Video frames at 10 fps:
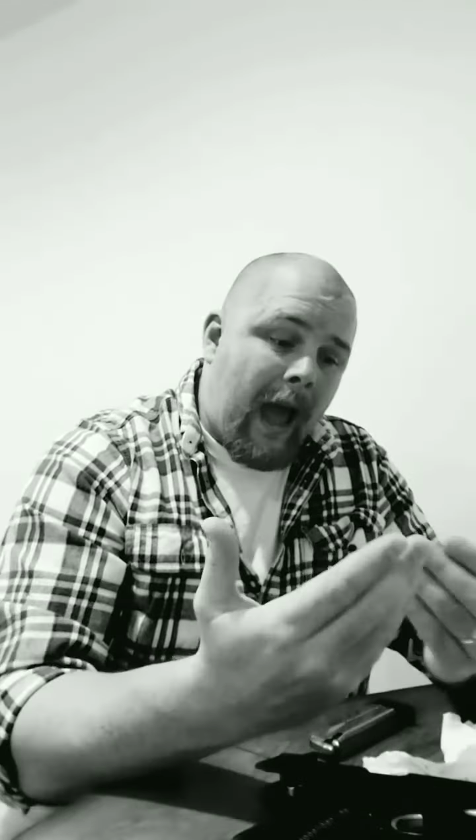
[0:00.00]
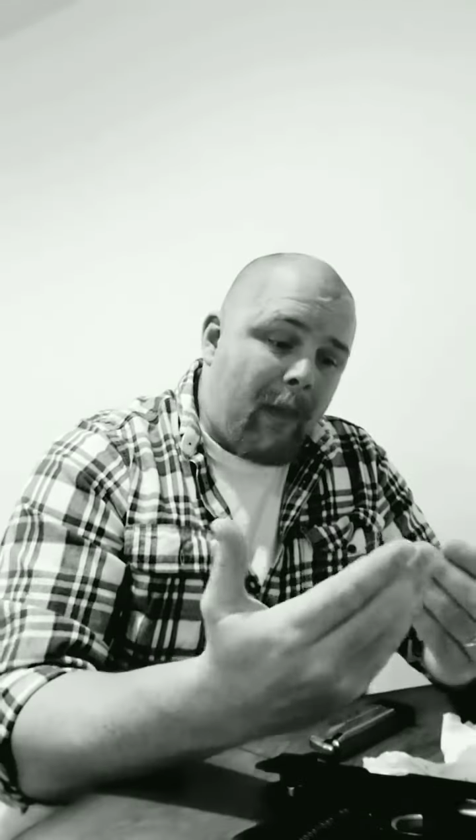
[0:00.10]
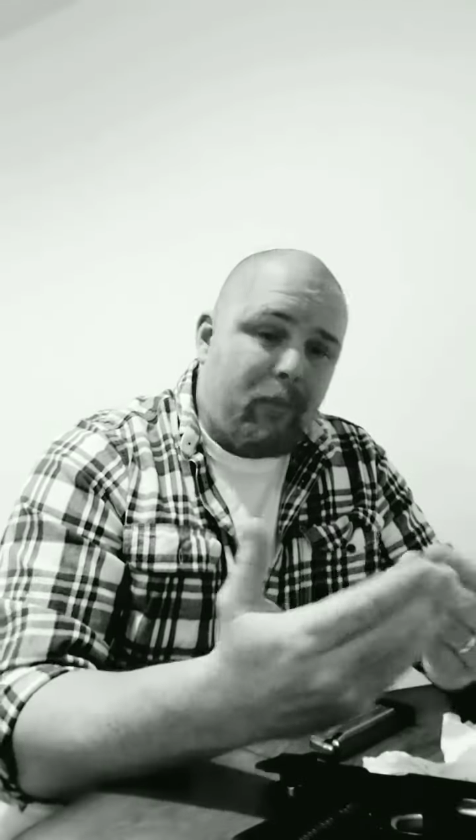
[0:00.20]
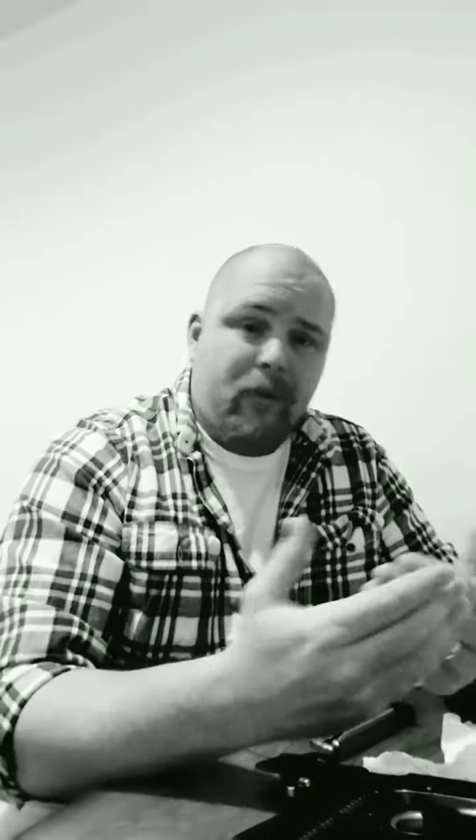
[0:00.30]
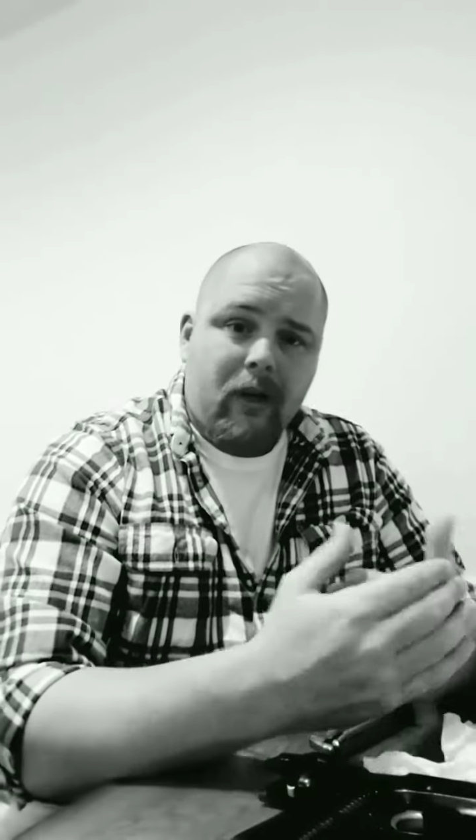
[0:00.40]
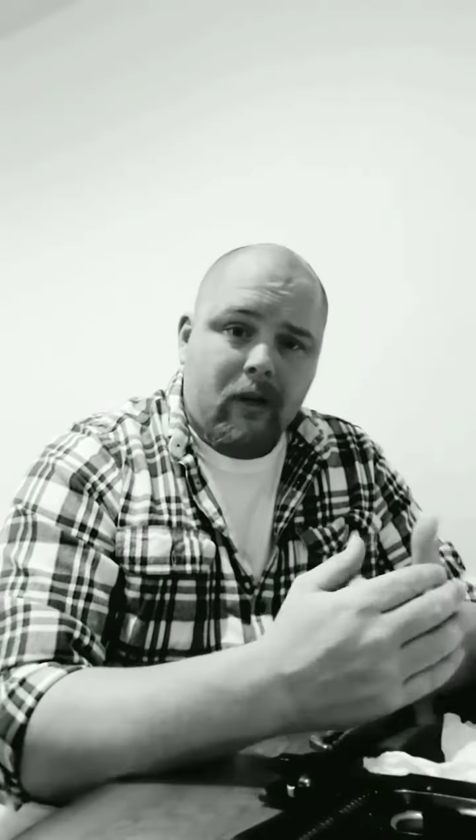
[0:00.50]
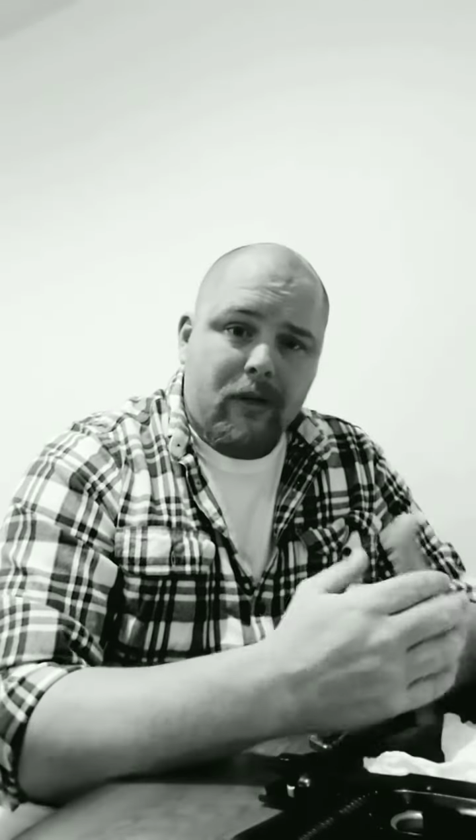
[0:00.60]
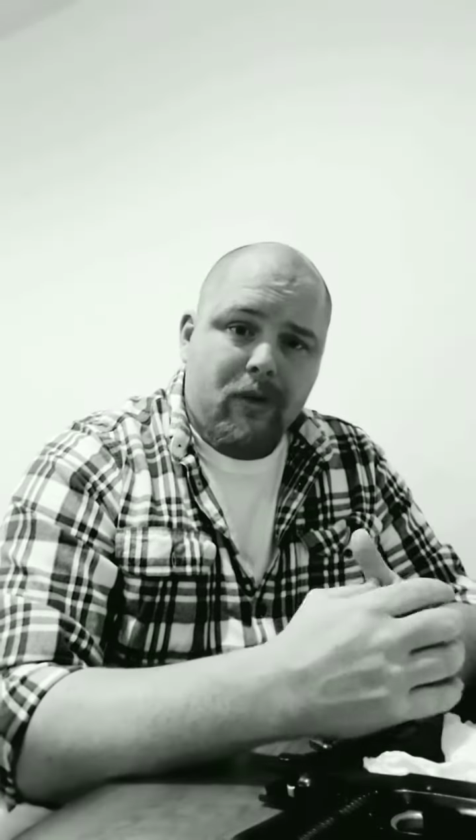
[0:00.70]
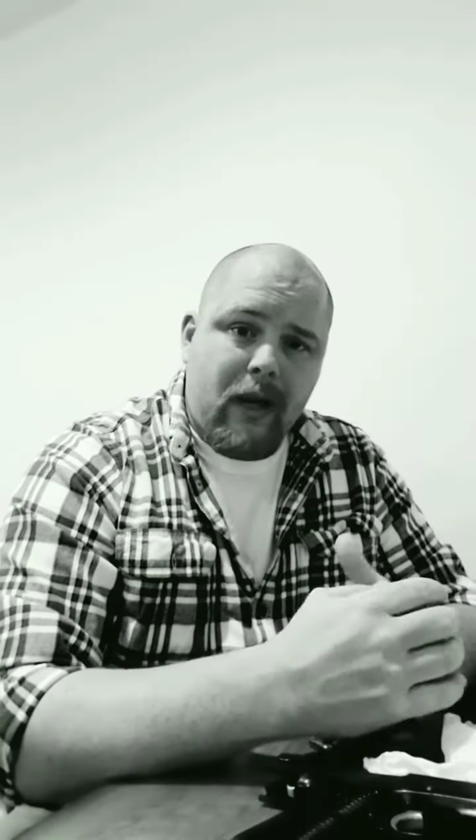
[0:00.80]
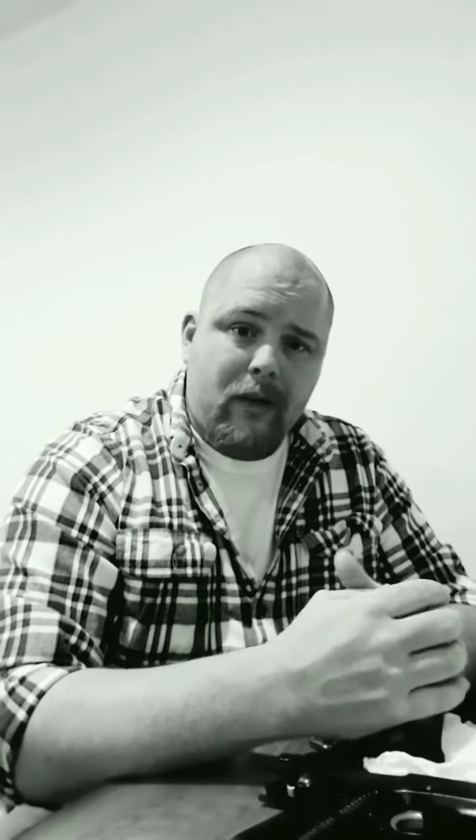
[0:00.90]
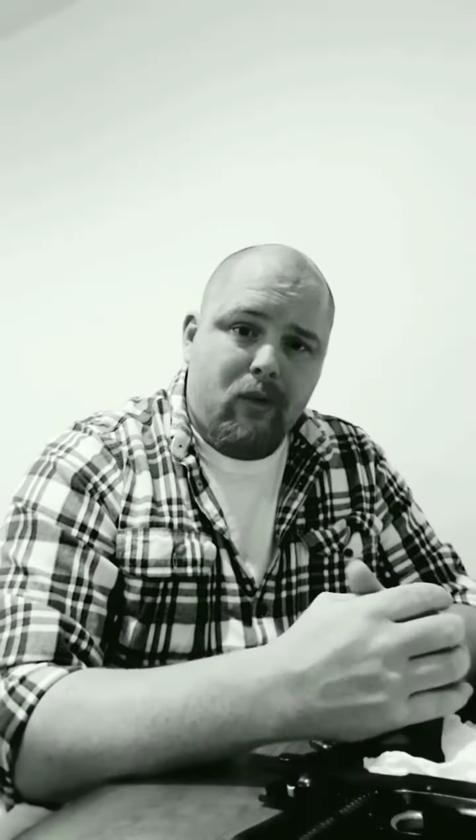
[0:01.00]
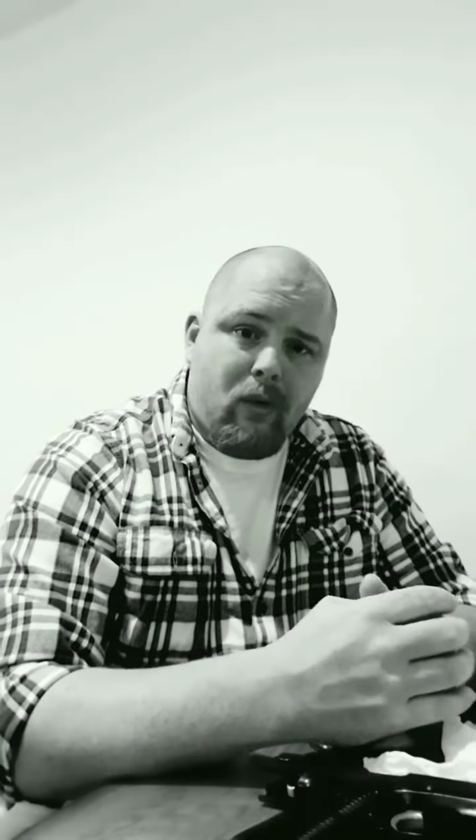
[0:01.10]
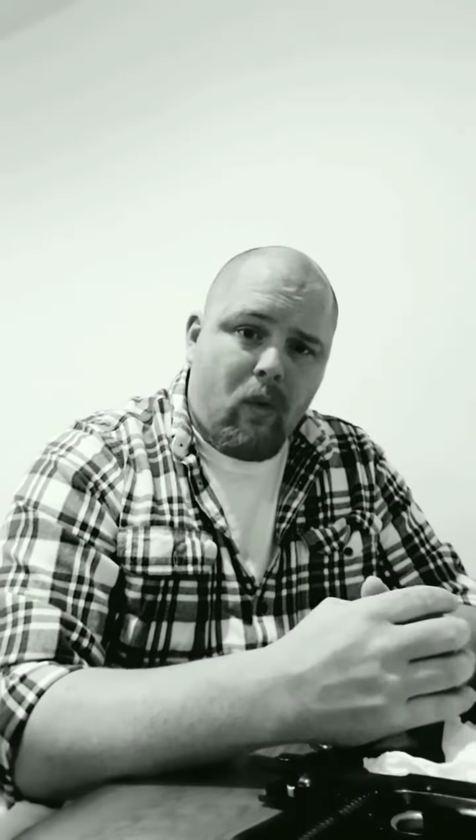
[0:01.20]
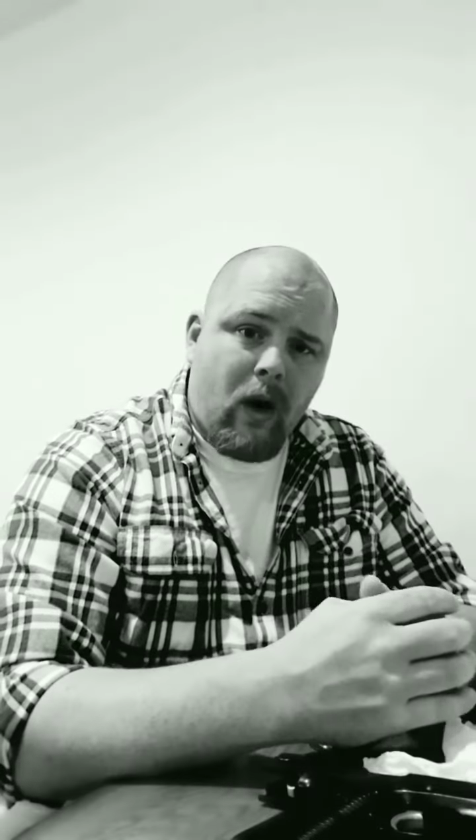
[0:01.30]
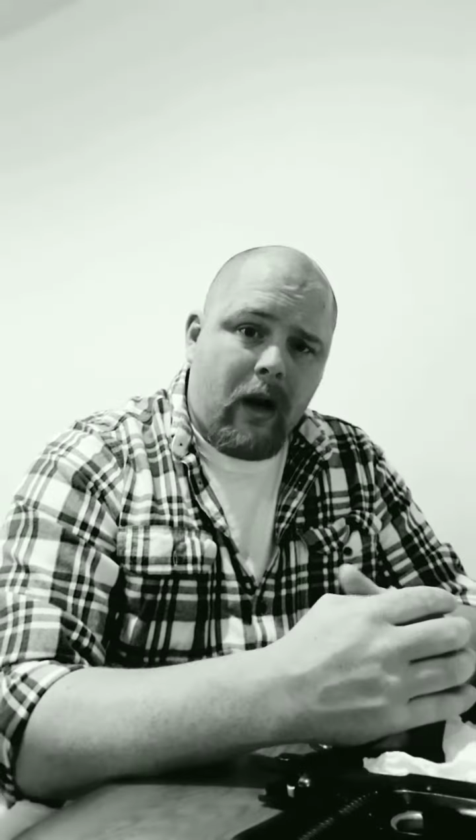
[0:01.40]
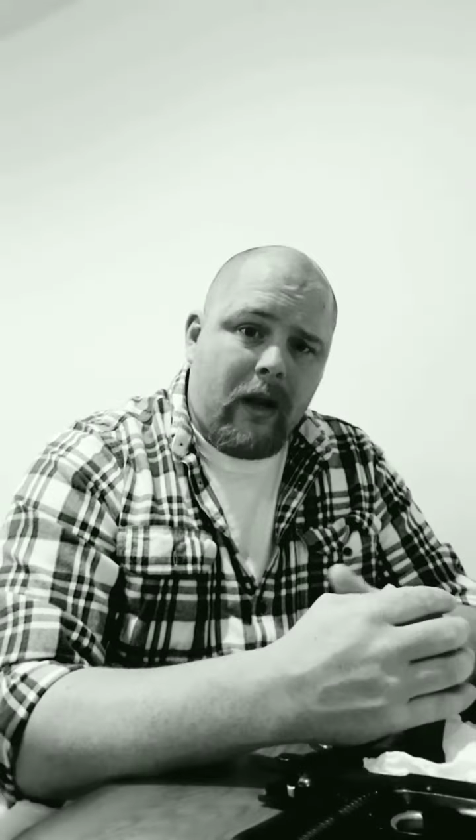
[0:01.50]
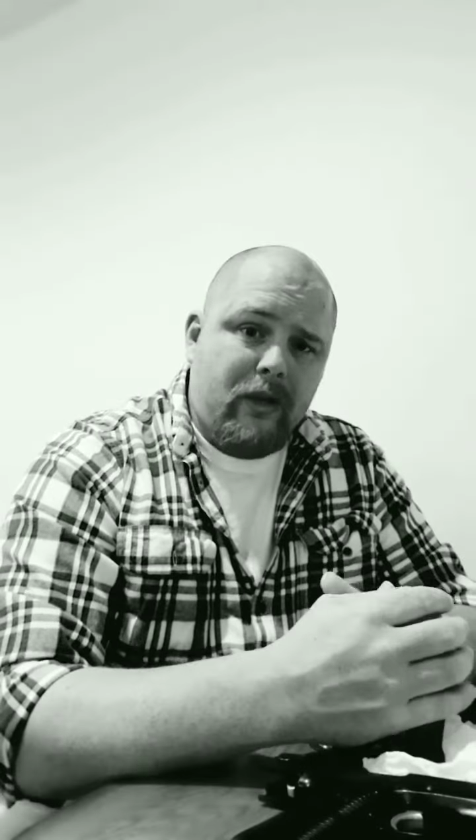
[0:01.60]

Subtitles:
I particularly tried to acquire